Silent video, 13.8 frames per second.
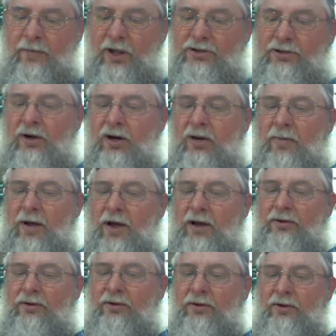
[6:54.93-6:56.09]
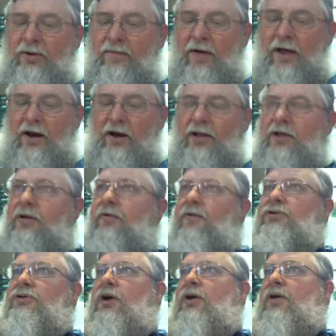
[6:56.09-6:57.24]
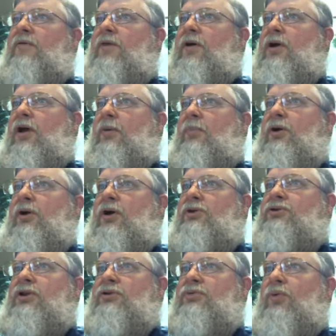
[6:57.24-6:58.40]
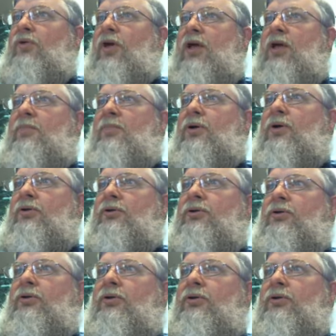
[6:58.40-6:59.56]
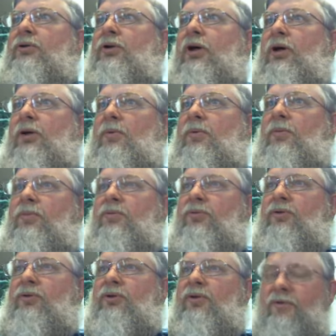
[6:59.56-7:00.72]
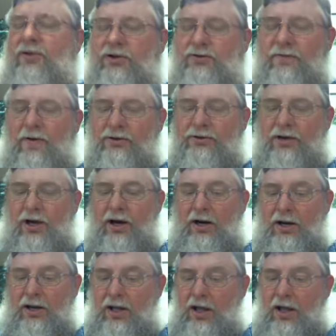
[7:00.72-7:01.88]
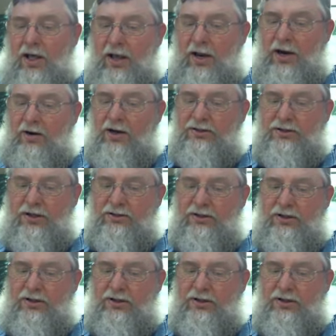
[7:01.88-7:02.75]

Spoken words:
He's talking about the valley of the son of Hinnom, because that's where they had built this false god. And here he says